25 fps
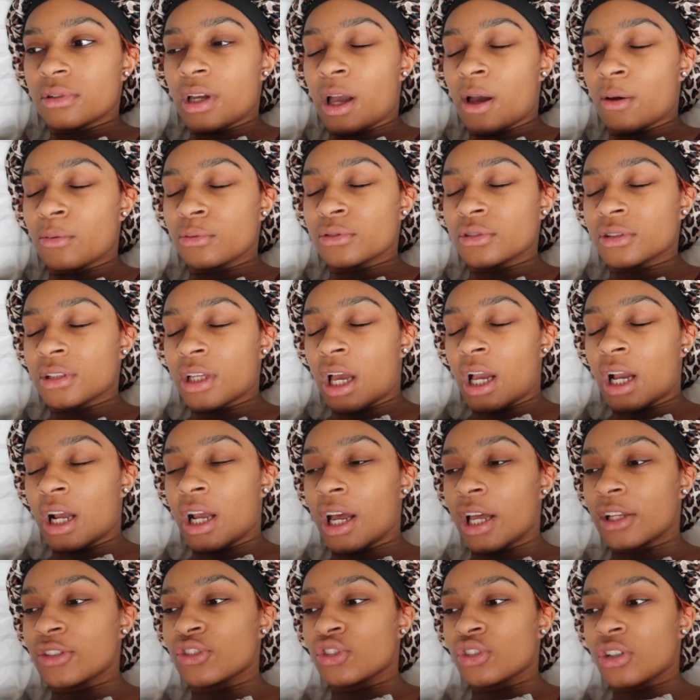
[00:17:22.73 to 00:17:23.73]
I
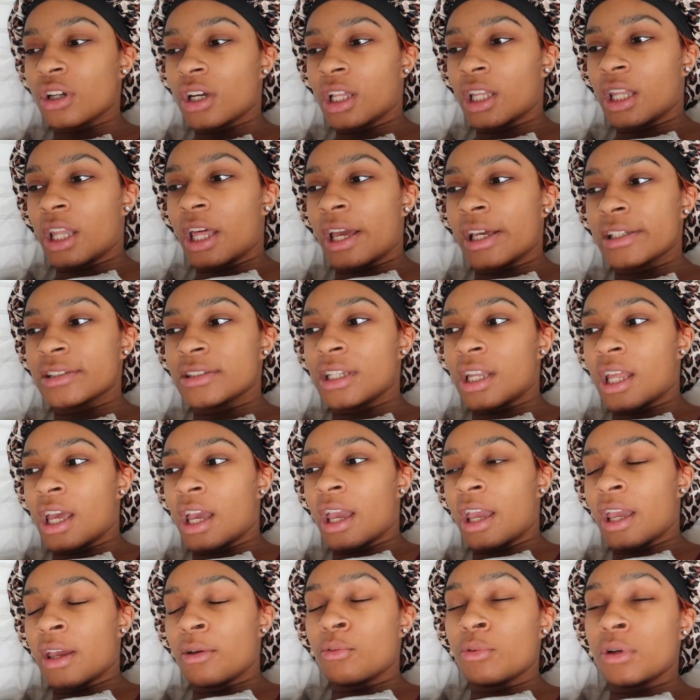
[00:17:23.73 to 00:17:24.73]
got drunk last
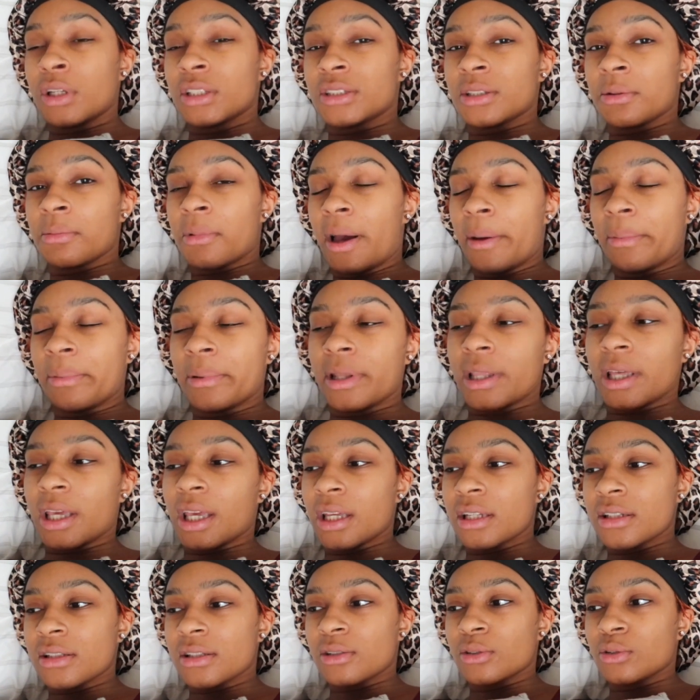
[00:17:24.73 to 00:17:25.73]
night. It wasn't my
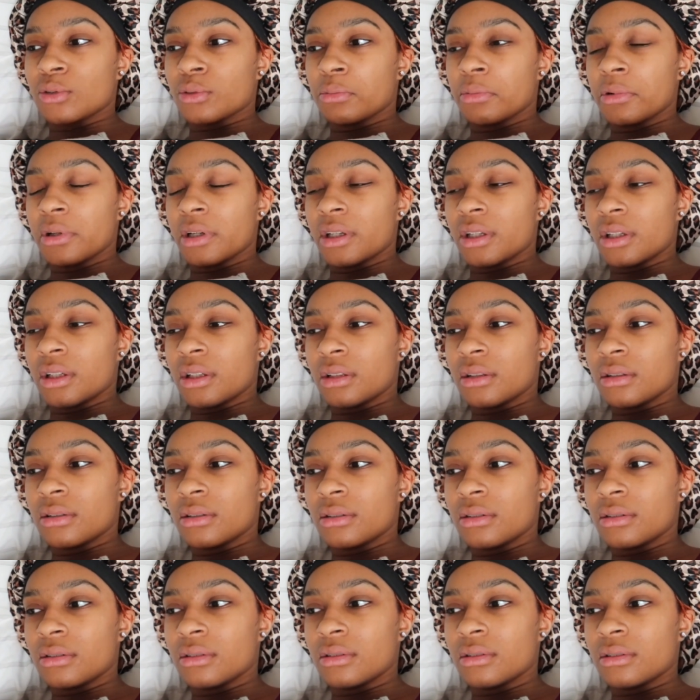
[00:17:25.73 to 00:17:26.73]
plan to,
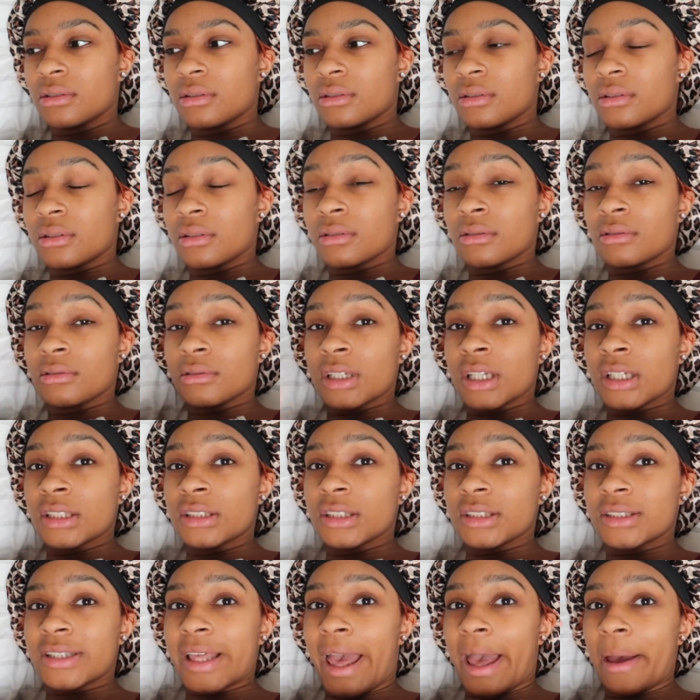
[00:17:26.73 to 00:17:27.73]
but it
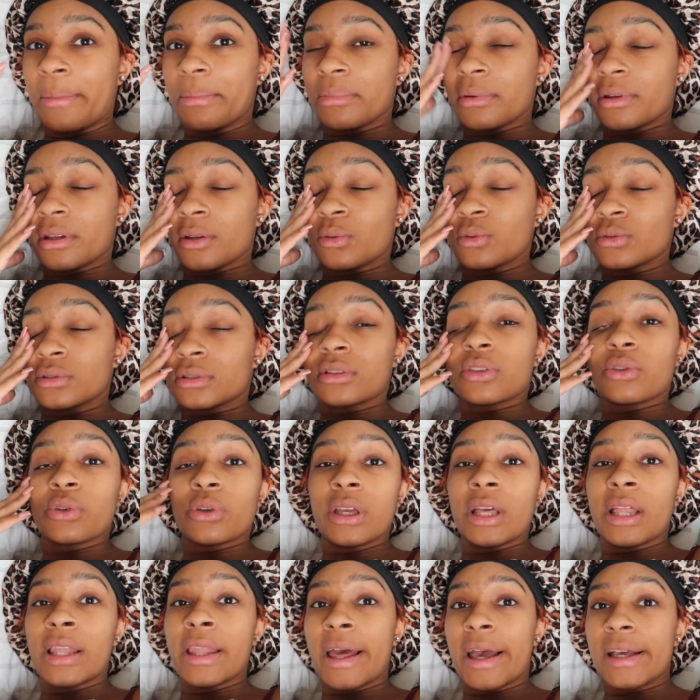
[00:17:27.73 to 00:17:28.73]
just happened. It was
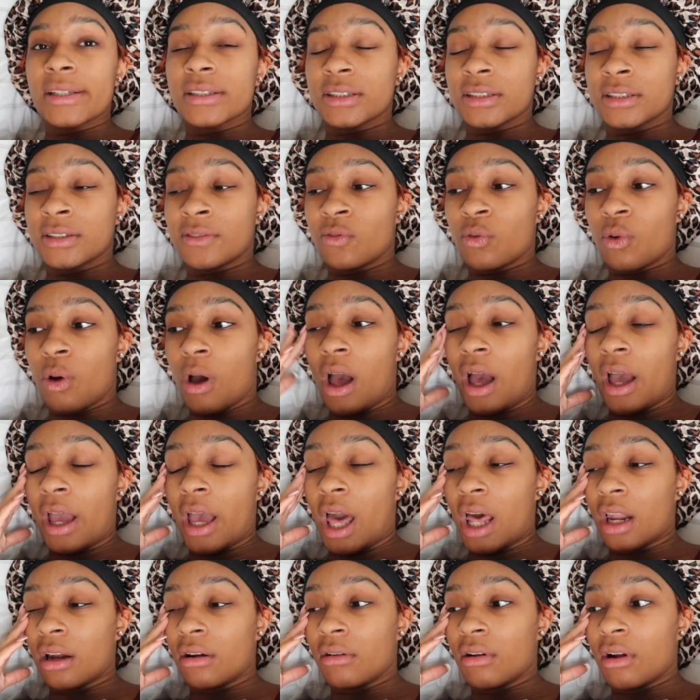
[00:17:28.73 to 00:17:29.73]
3 glasses of wine.
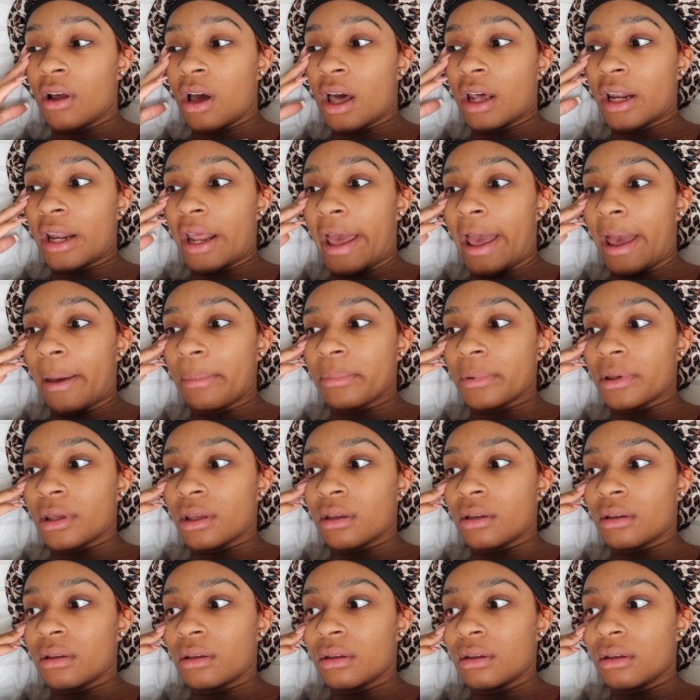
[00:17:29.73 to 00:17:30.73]
I don't know how that
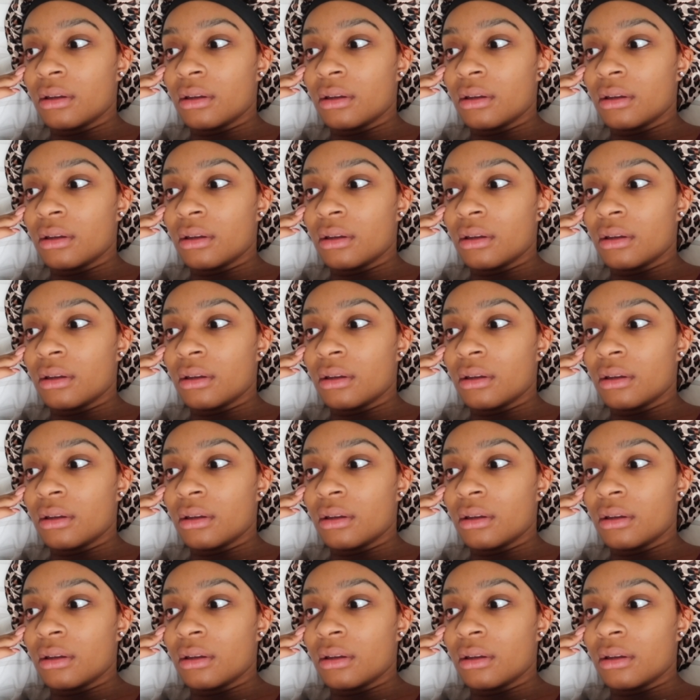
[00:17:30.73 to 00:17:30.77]
happened.